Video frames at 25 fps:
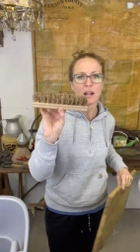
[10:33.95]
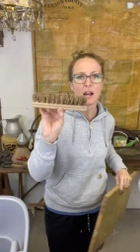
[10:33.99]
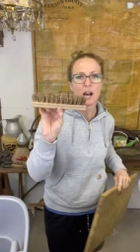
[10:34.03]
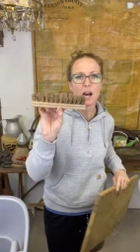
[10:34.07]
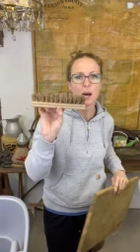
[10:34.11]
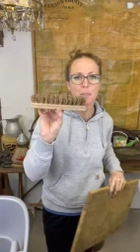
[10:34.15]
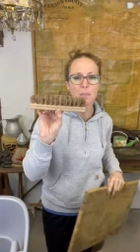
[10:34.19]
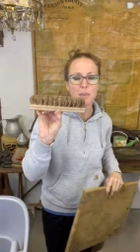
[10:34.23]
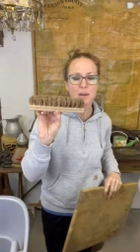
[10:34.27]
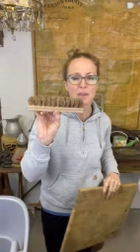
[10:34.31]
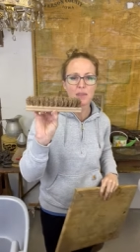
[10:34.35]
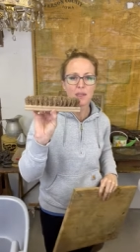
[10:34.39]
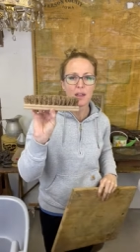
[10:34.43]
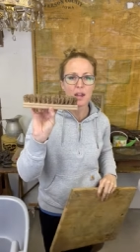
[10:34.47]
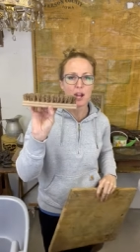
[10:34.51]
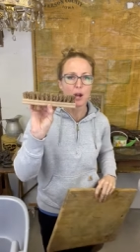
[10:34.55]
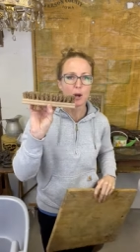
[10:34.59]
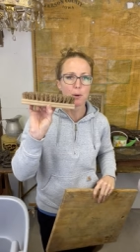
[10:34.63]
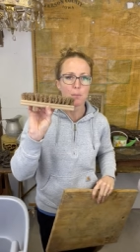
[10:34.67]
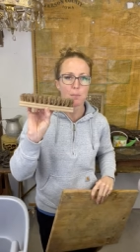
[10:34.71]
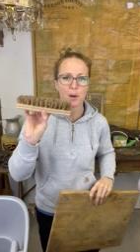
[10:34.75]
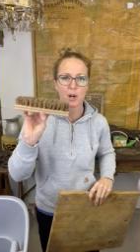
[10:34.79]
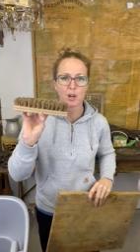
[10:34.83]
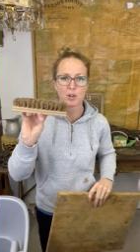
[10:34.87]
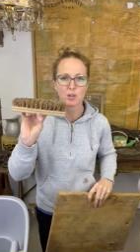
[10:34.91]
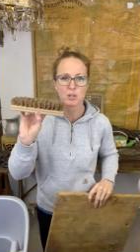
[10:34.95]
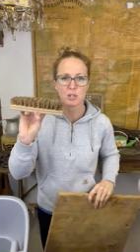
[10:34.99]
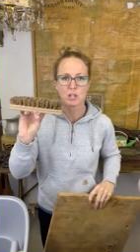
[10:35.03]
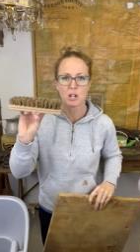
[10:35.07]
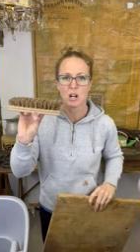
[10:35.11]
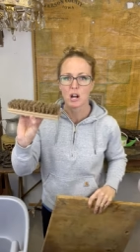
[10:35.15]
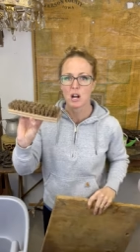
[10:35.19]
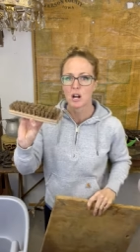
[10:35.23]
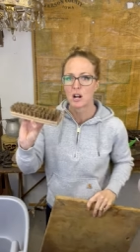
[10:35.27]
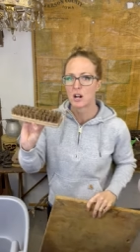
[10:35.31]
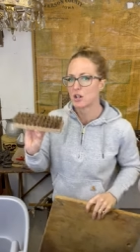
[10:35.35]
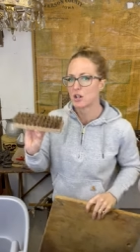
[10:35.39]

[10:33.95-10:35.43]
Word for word: up in there, postcards,